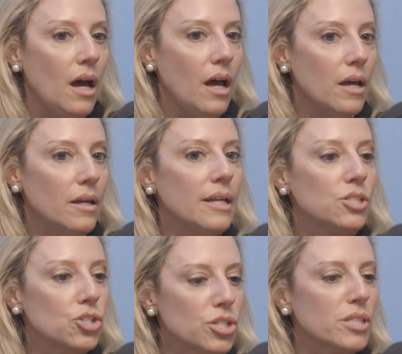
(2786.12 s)

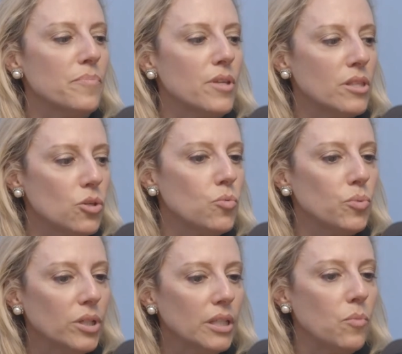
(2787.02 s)
It's just something that you
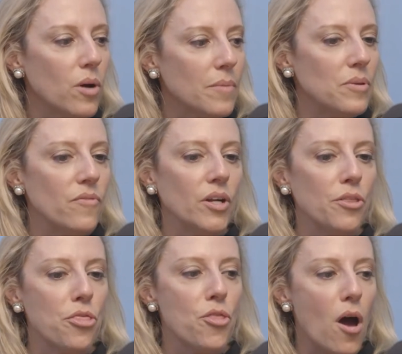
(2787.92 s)
really want to be very
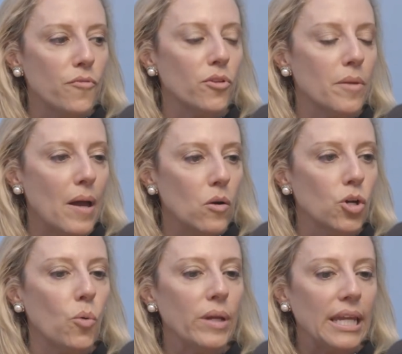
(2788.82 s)
thoughtful about
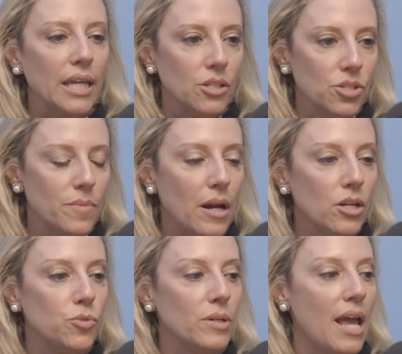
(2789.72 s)
going into
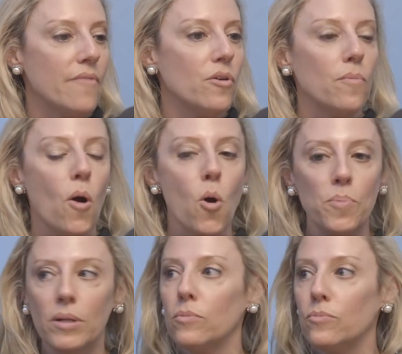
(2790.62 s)
marriage. You want to have
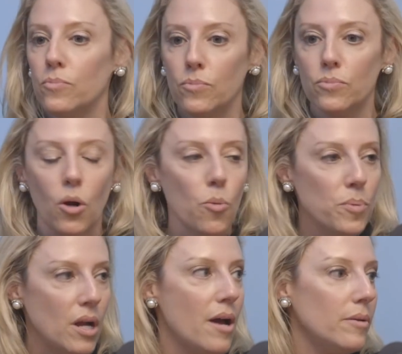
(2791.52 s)
open
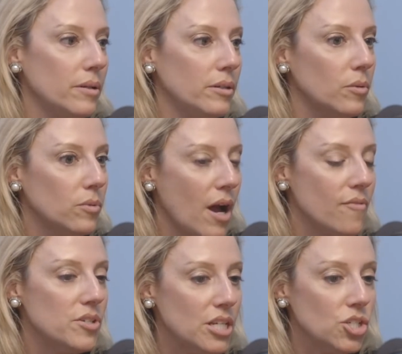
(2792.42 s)

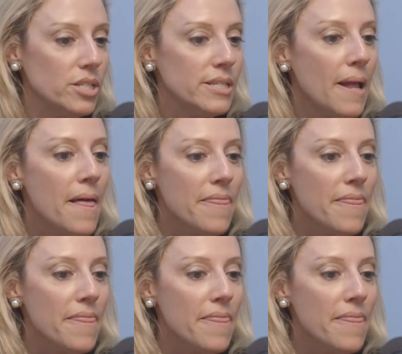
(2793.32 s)
conversations.